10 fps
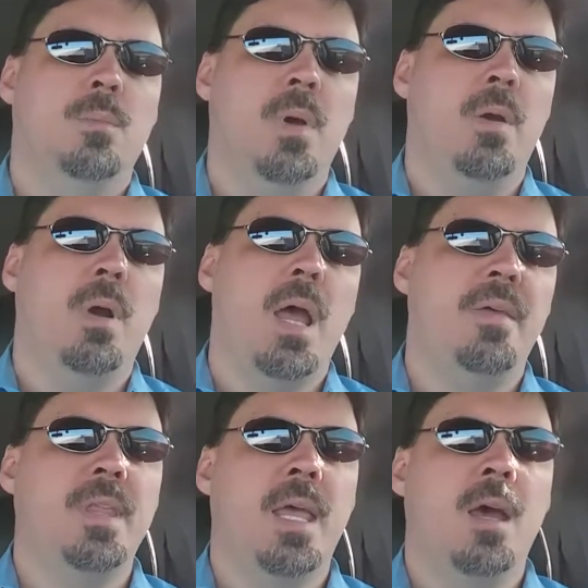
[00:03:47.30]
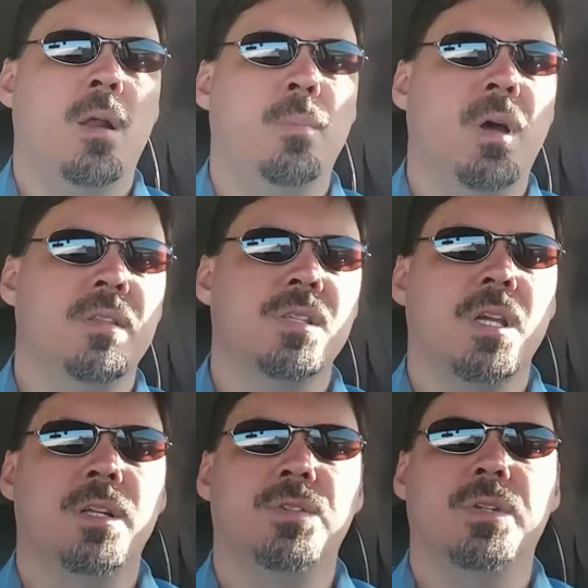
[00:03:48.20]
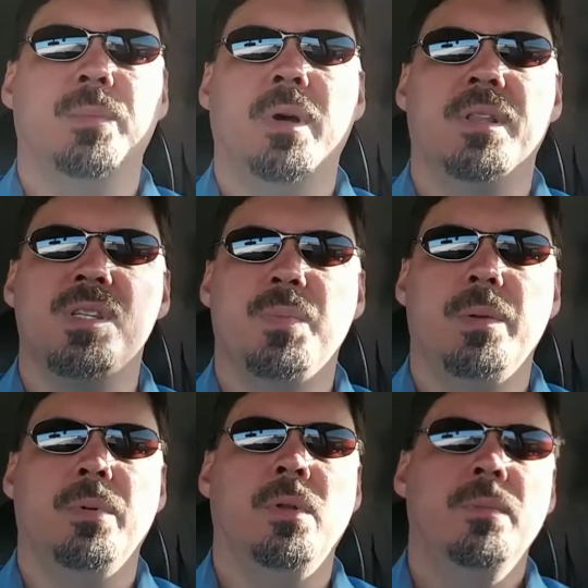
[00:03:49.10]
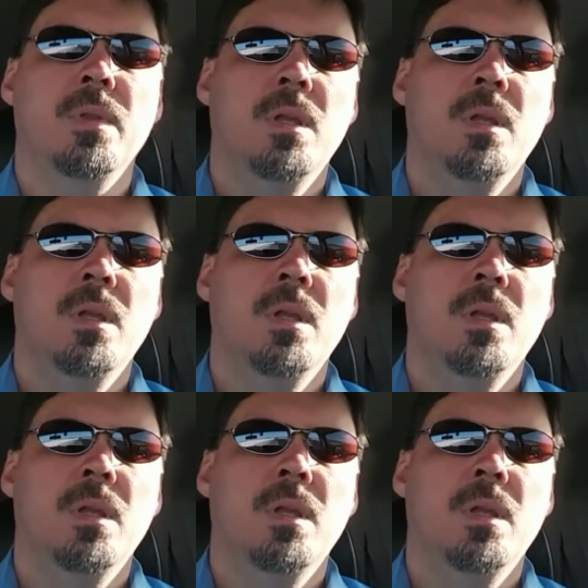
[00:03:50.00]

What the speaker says: my wrath down upon this country, upon these people.